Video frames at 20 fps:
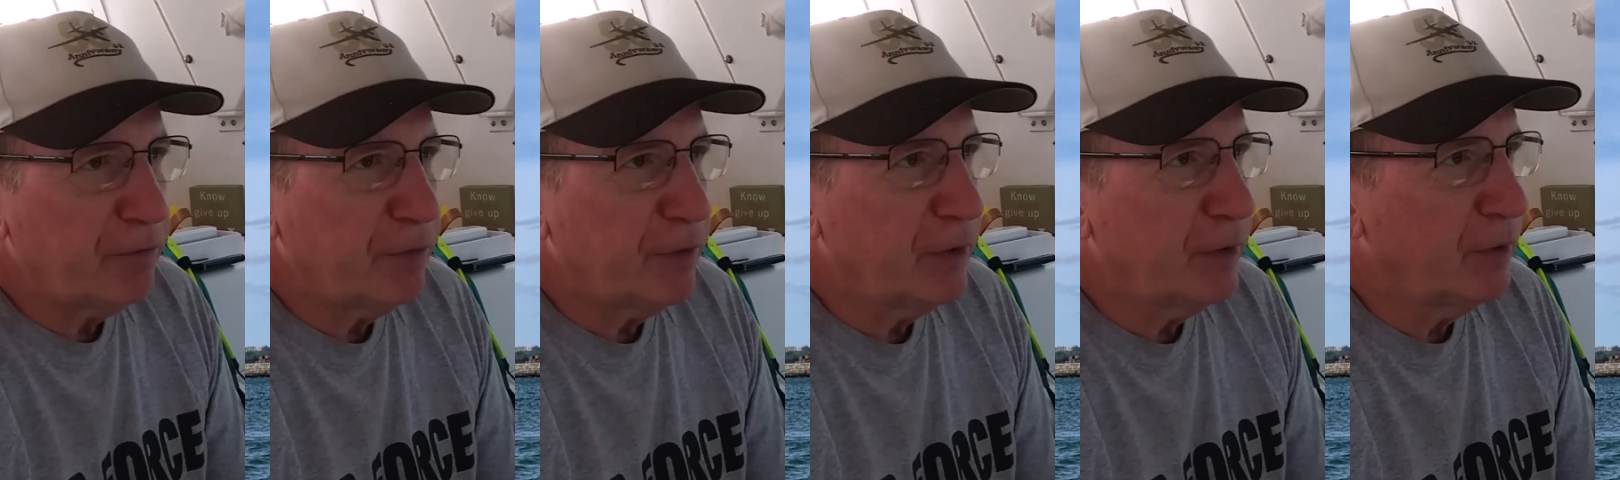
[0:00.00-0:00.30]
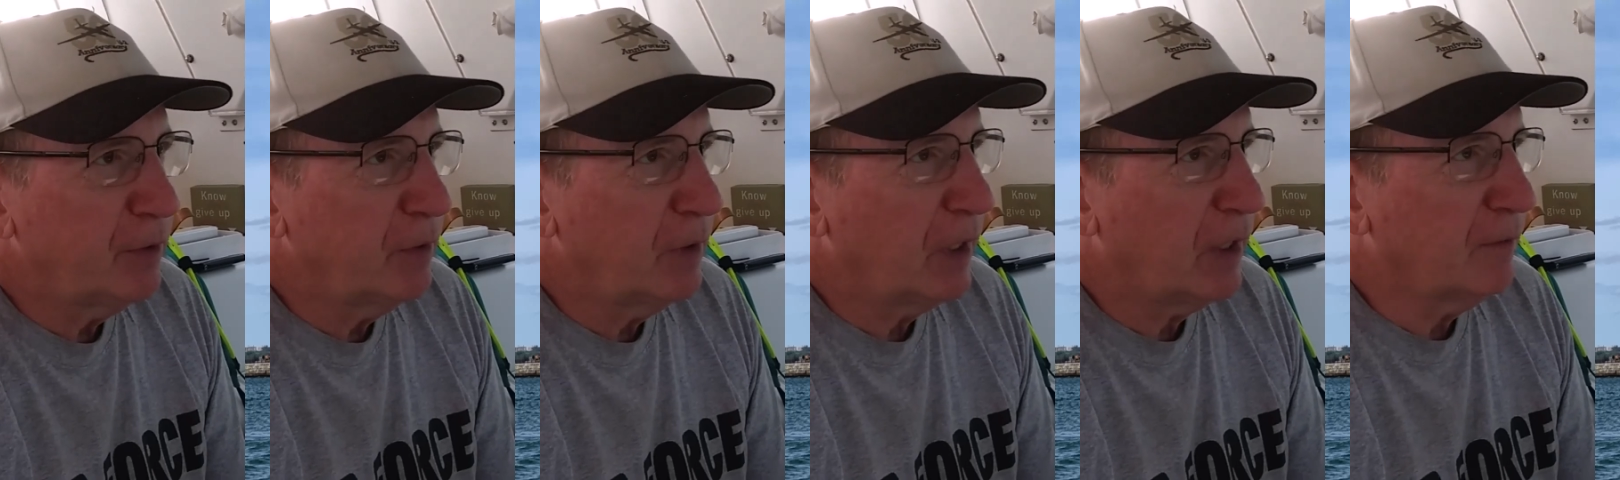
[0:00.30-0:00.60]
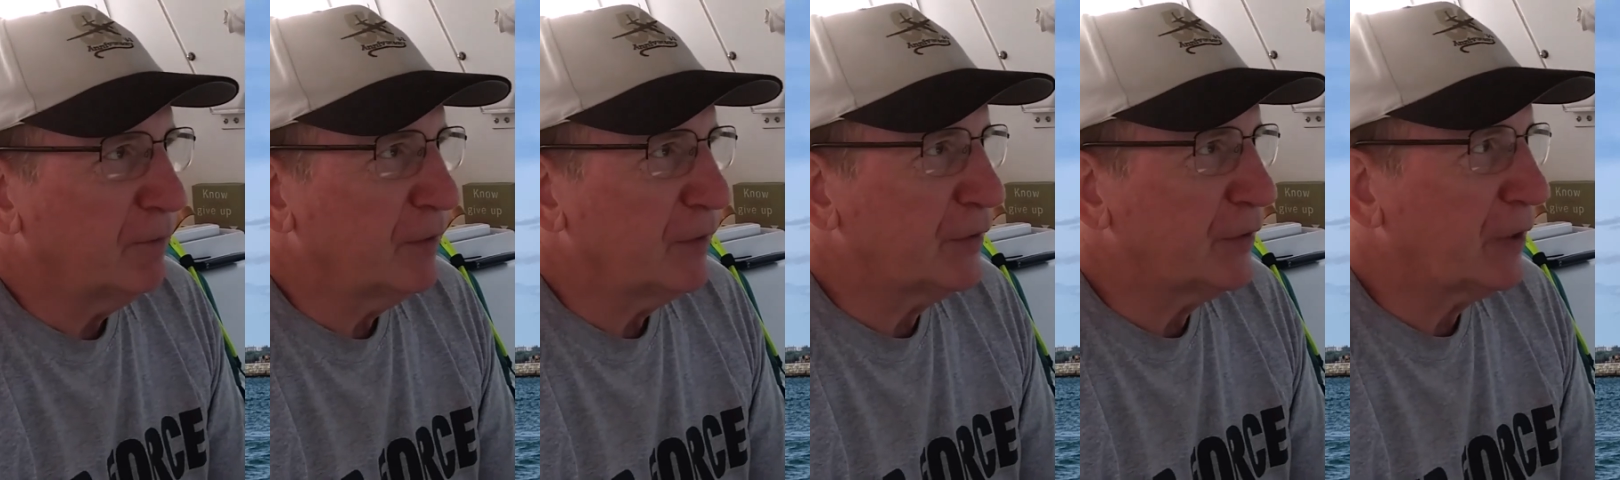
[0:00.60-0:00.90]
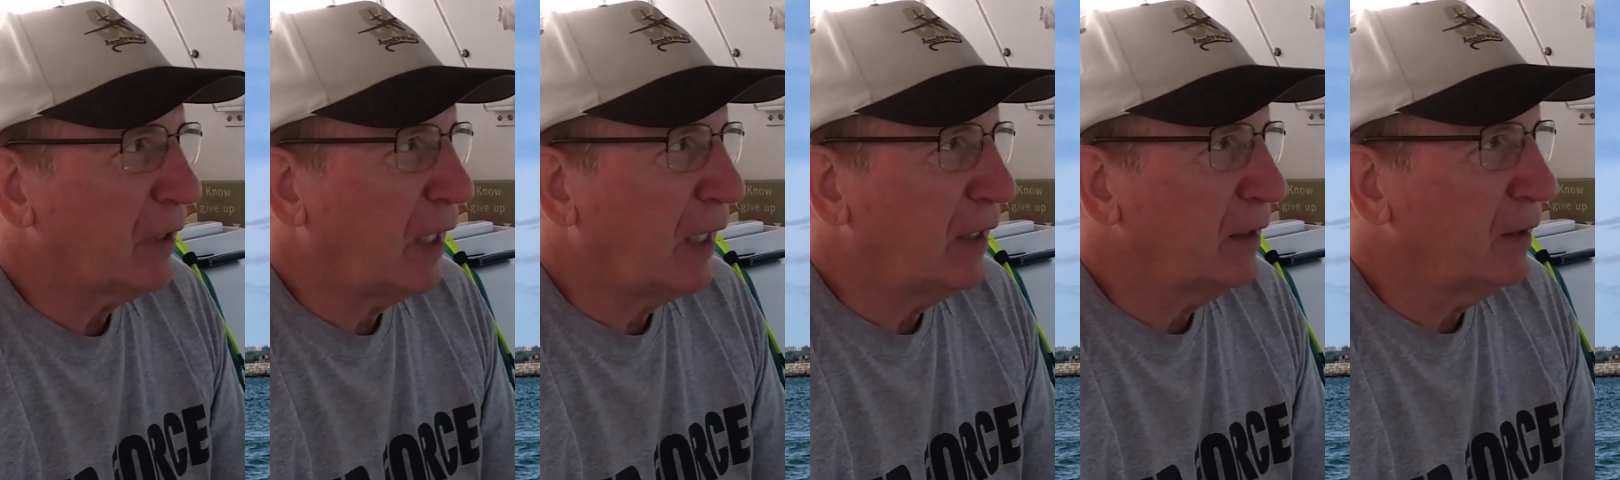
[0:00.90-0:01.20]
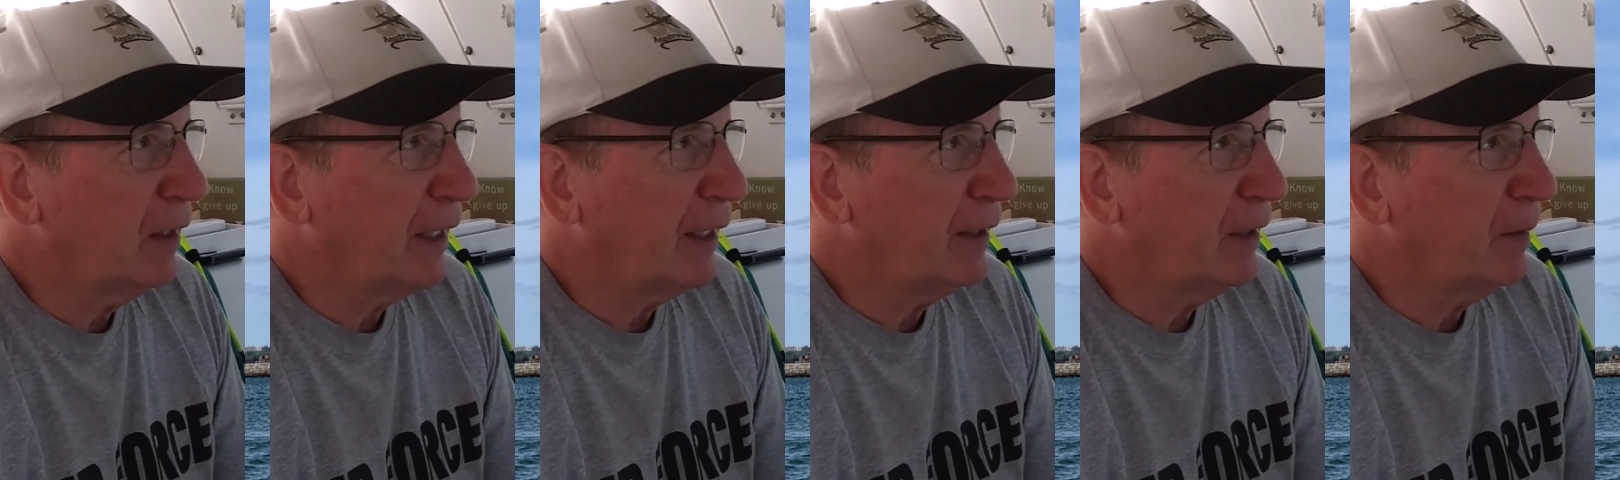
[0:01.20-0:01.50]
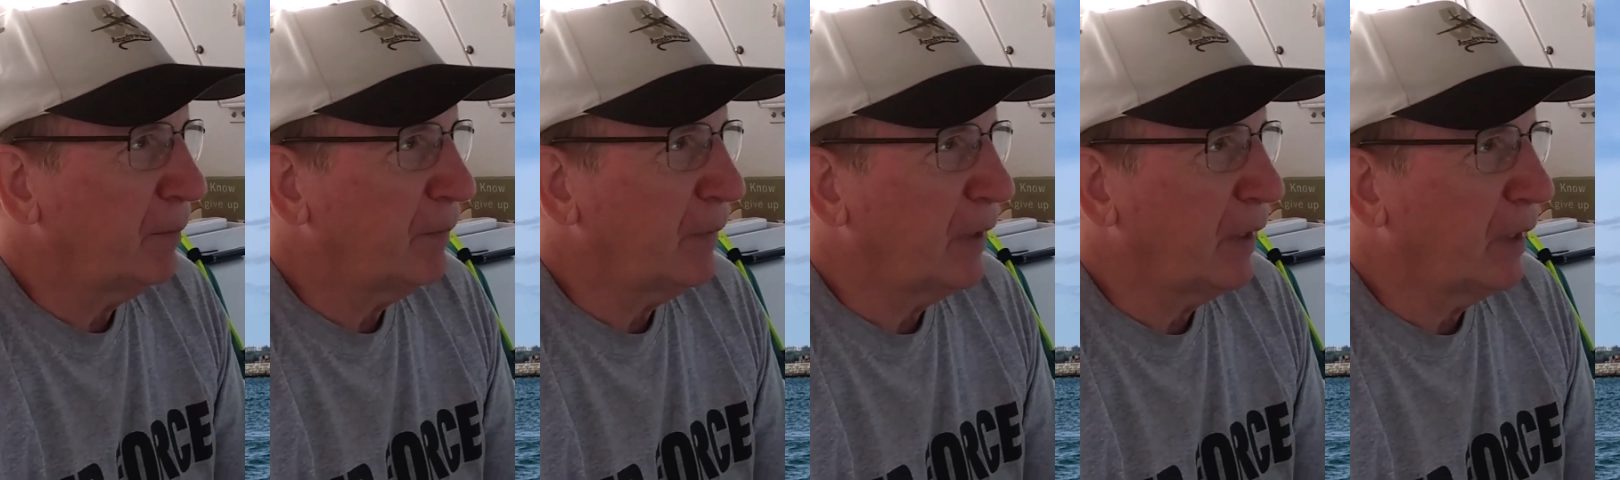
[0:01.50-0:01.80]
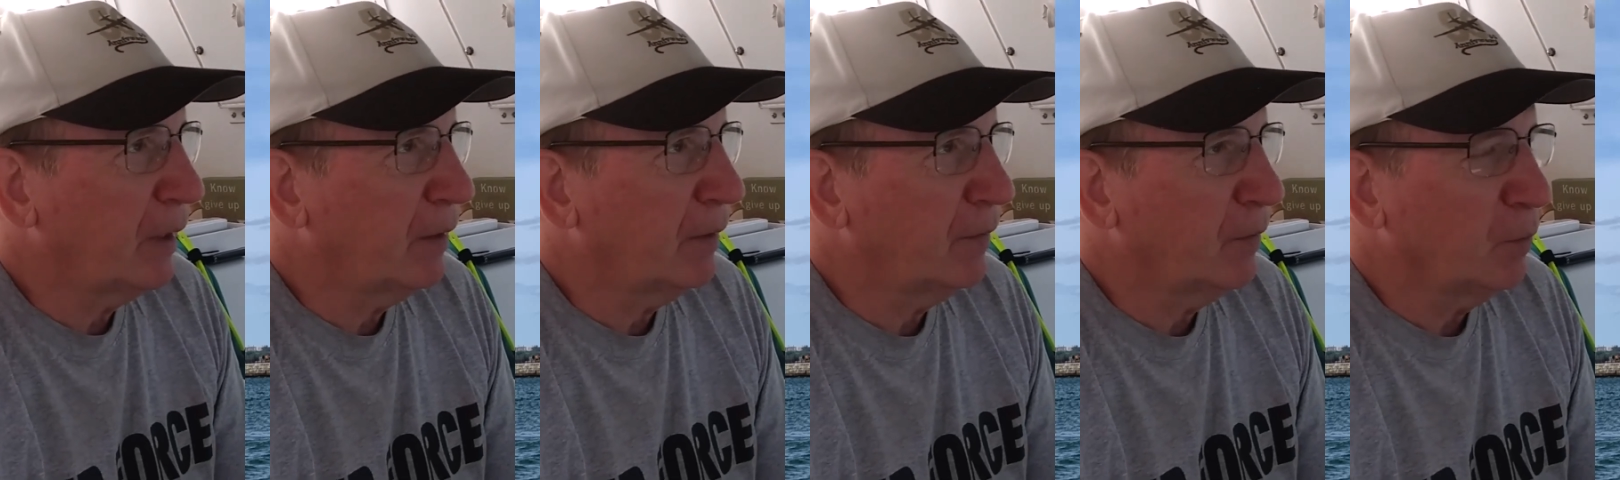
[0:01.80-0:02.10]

view of the skyline up there.